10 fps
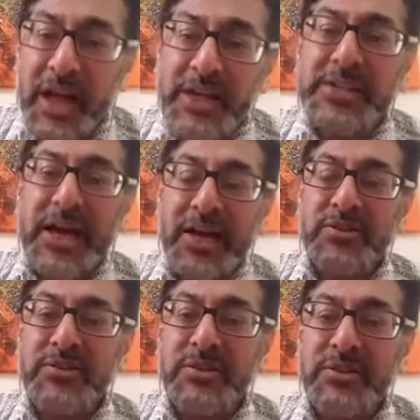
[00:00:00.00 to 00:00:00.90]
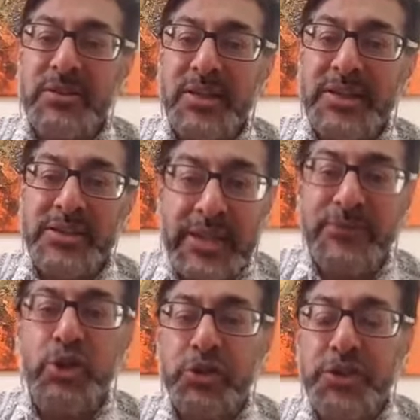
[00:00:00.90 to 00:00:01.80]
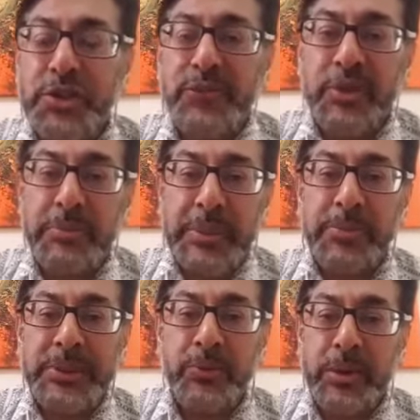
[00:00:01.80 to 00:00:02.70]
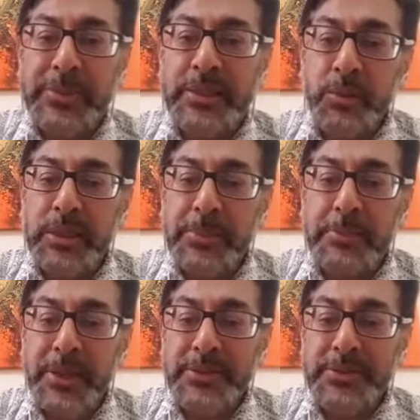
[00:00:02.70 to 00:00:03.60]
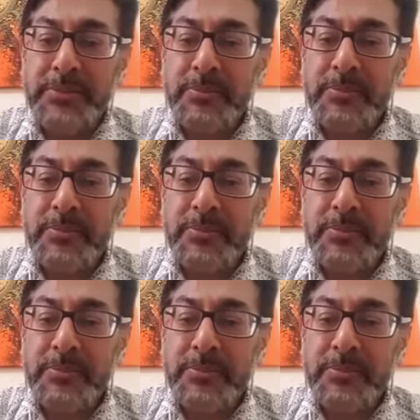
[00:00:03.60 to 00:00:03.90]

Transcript: Lie down and save the oxygen for the people that want to make the world a better place.